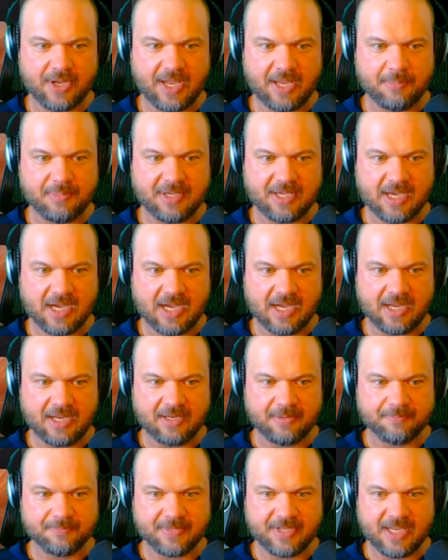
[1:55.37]

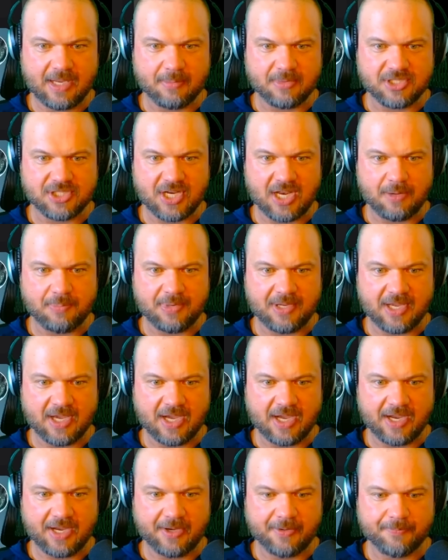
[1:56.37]
API, image
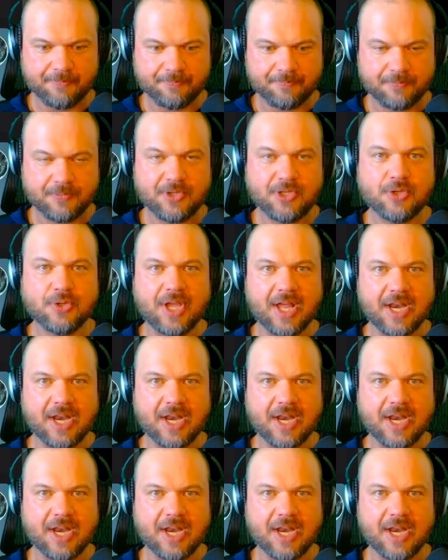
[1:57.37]
API, you